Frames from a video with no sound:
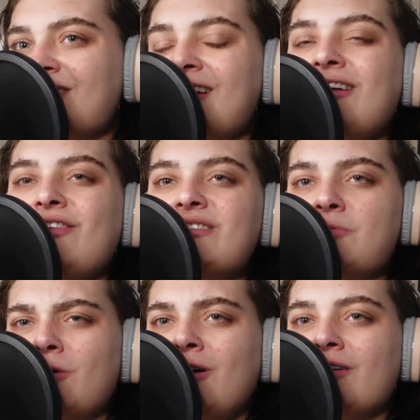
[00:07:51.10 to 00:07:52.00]
None of us
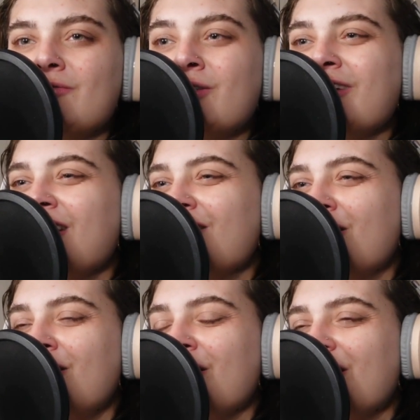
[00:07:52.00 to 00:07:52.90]
want really
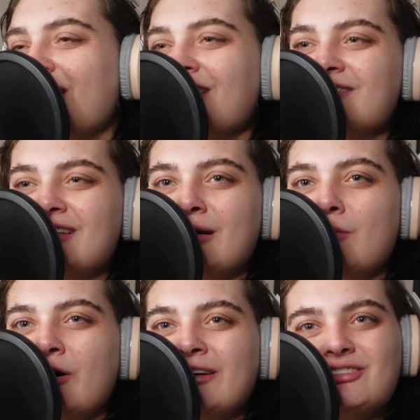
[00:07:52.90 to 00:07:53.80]
long things
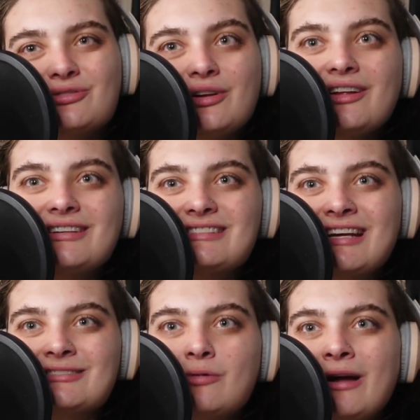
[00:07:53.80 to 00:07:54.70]
anymore. I just realized
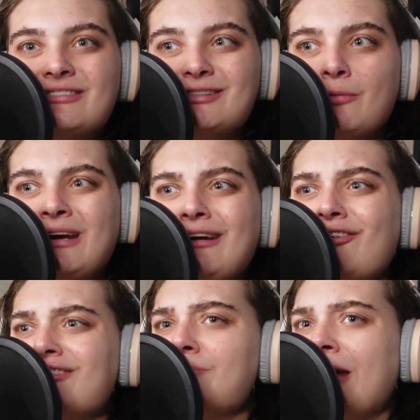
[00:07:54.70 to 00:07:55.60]
that's why so many of
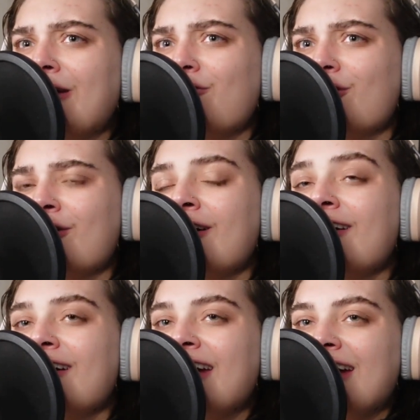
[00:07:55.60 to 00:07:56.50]
us pay for,
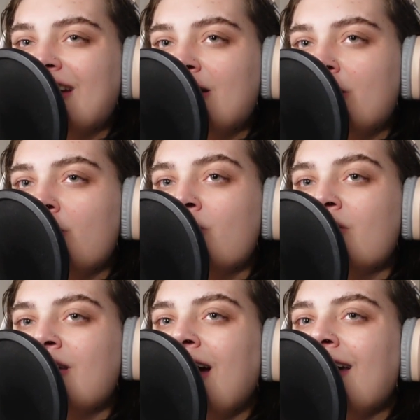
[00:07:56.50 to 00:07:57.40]

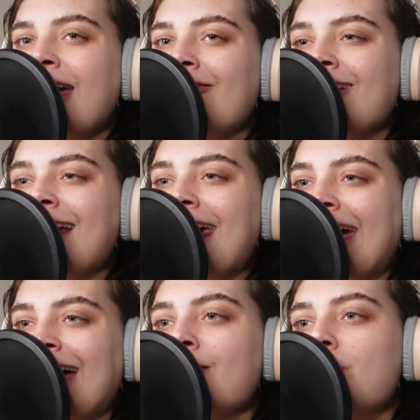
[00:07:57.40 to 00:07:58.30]
not having ad